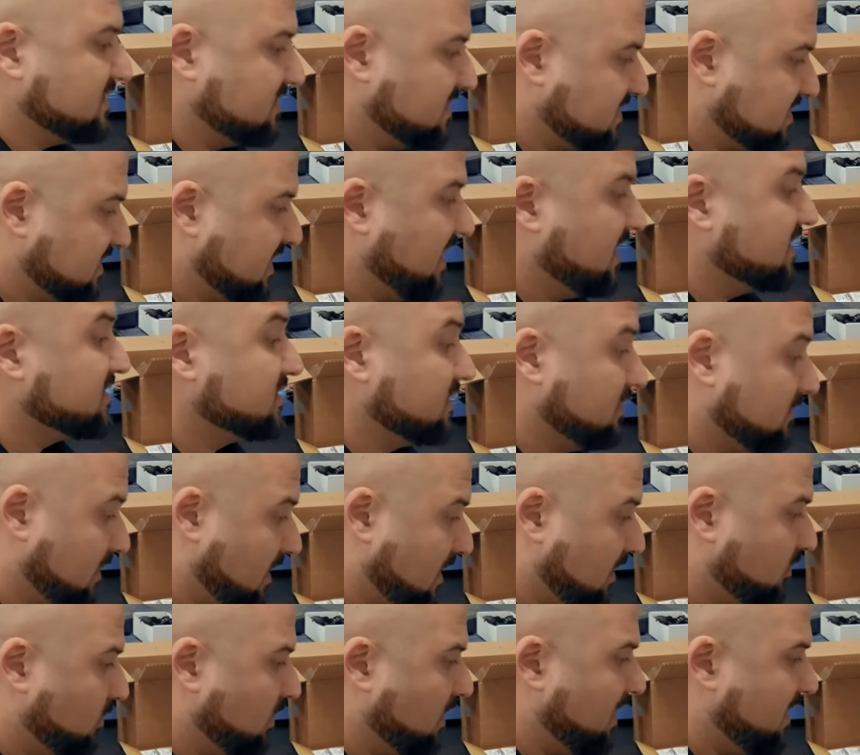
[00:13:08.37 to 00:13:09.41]
in this case,
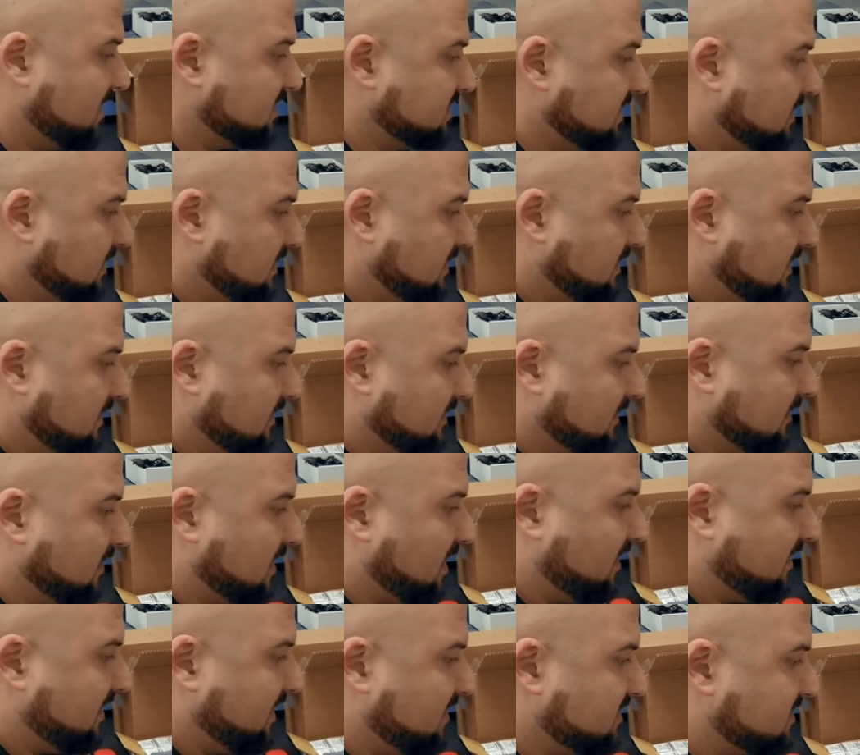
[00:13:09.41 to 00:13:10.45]
clockwise. The
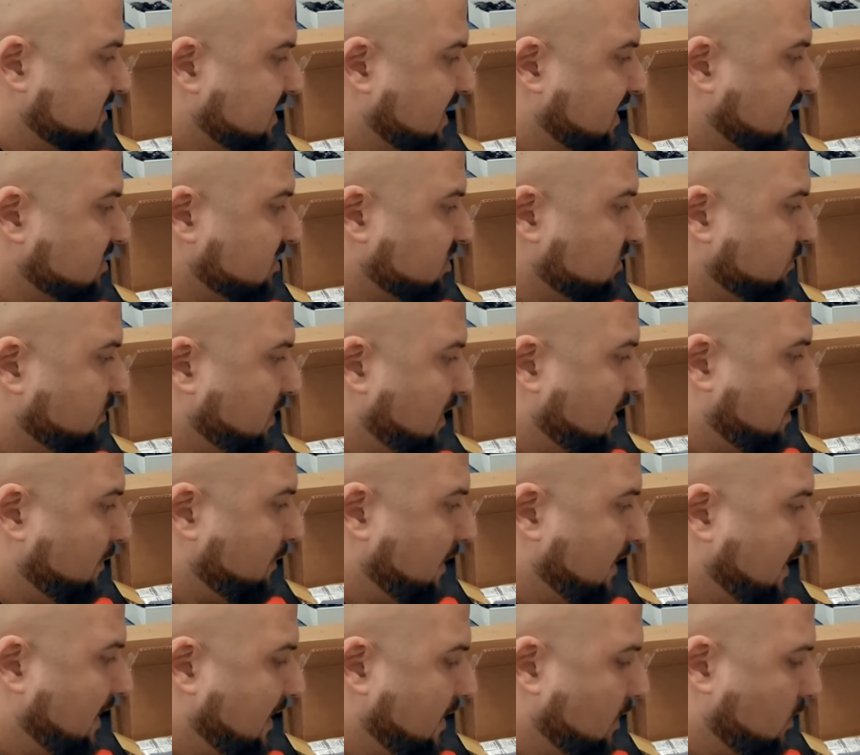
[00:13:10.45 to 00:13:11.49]
lockout side should
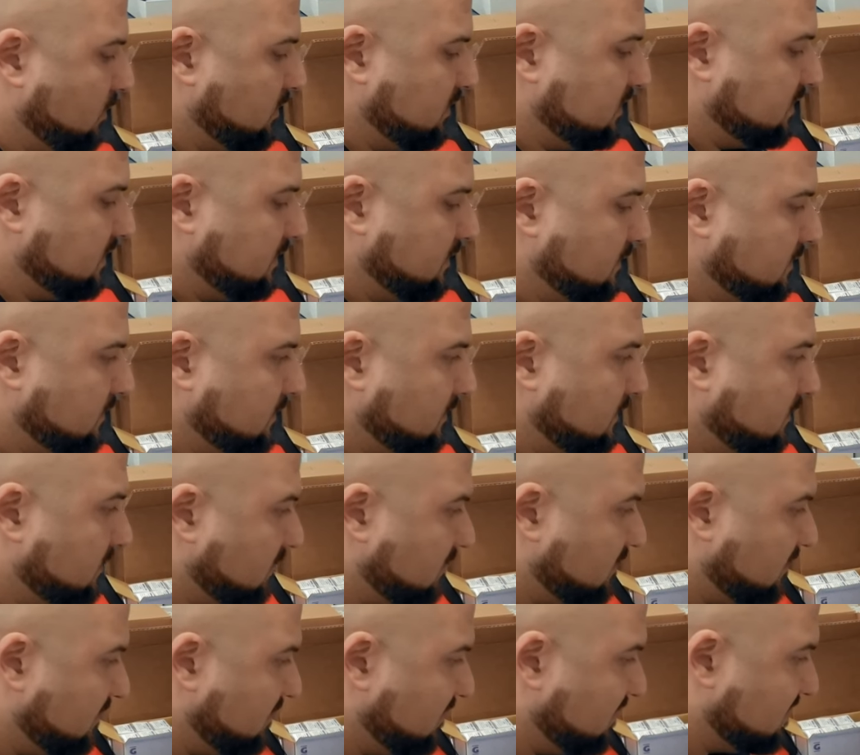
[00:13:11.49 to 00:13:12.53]
pop out.
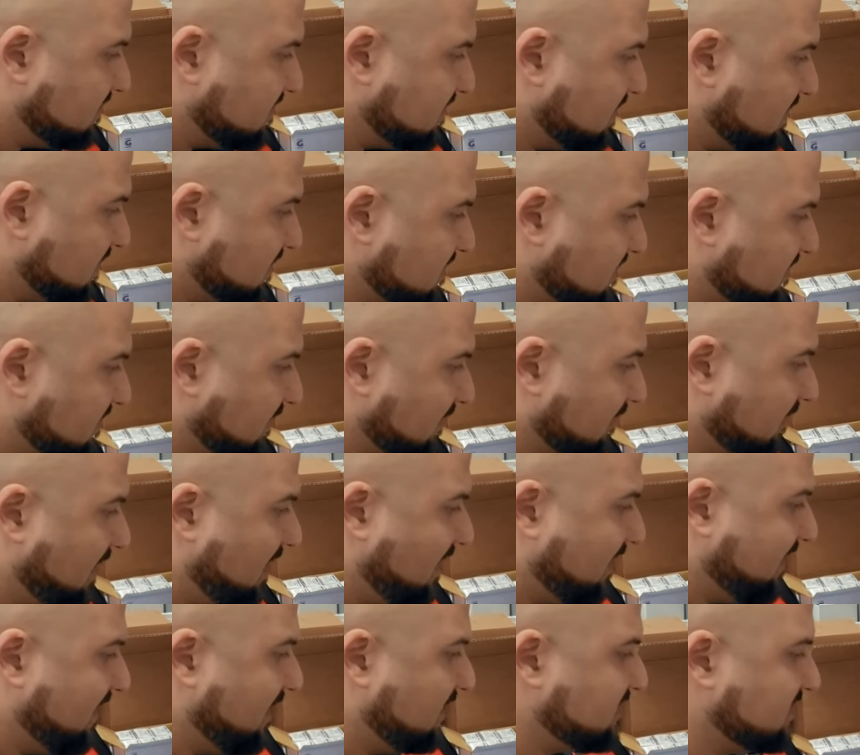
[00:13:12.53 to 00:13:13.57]
It says the
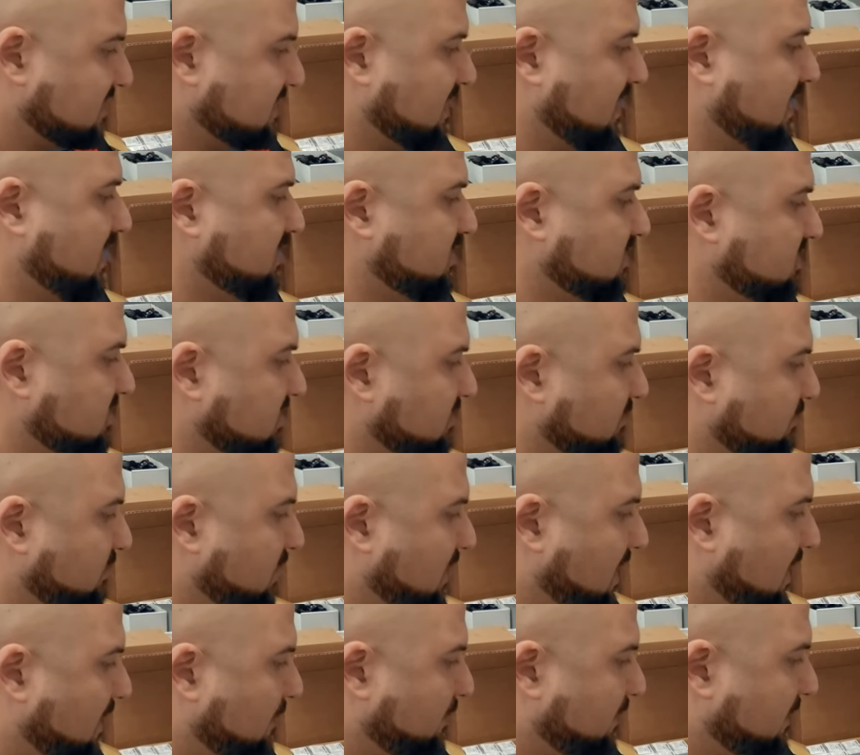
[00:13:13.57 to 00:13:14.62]
lockout slide should
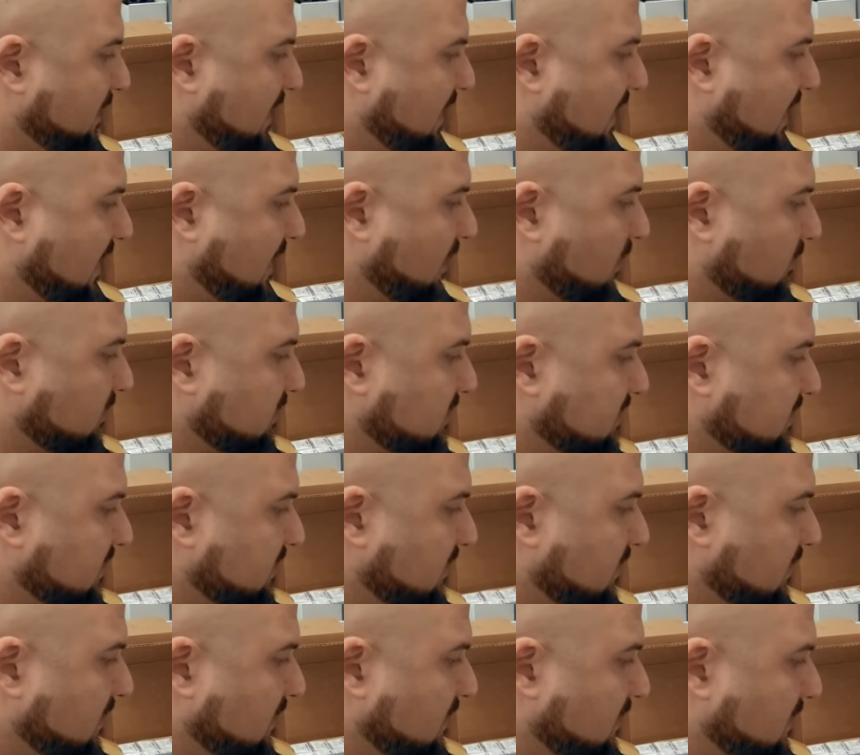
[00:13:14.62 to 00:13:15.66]
pop out,
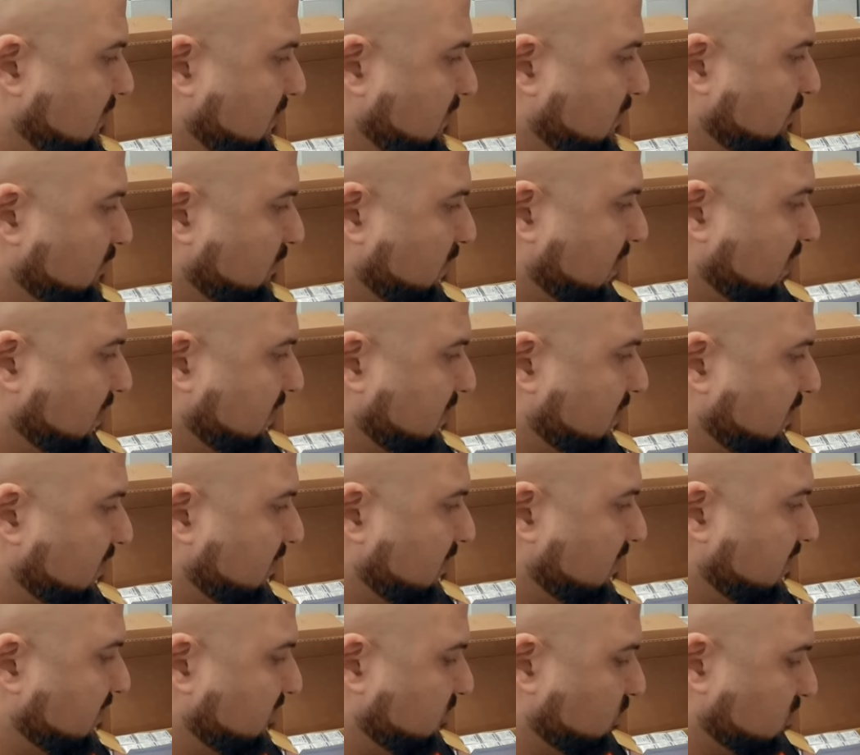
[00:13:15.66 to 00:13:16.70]
button
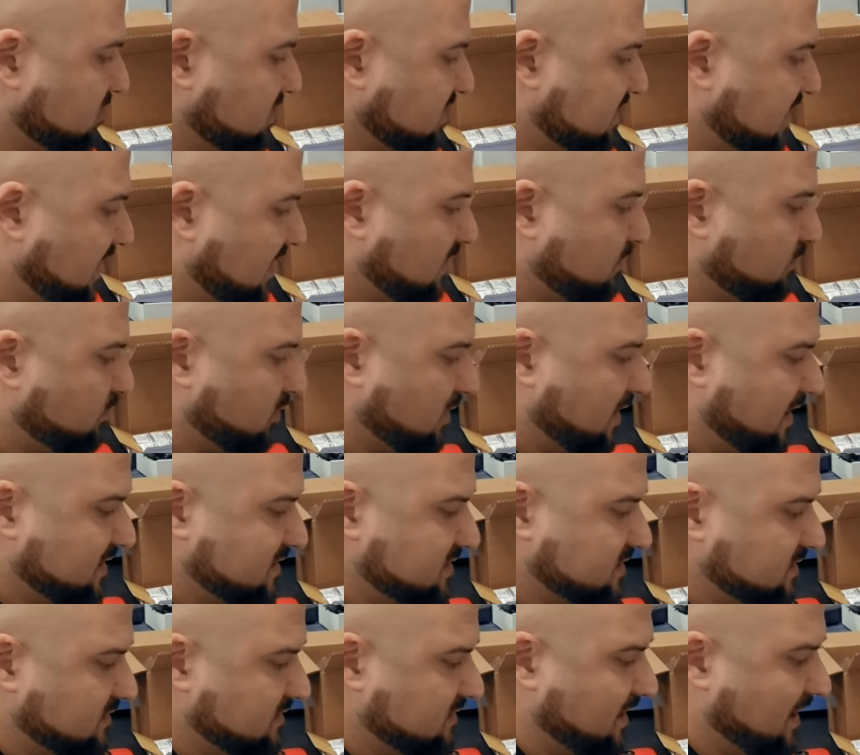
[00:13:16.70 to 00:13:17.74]
underneath will stay
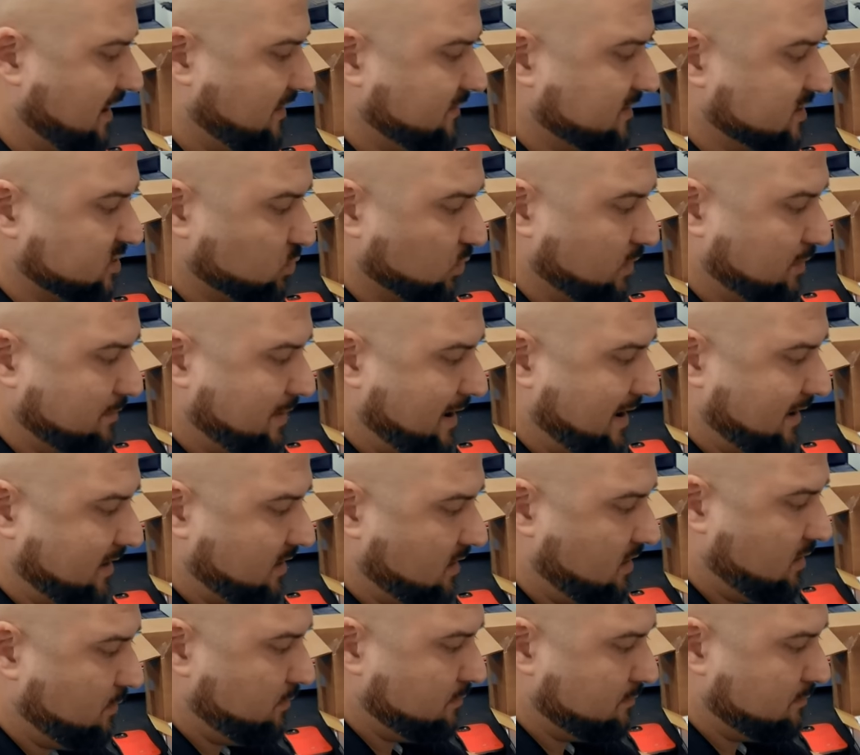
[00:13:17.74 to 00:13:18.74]
depressed. Yeah, this went back up,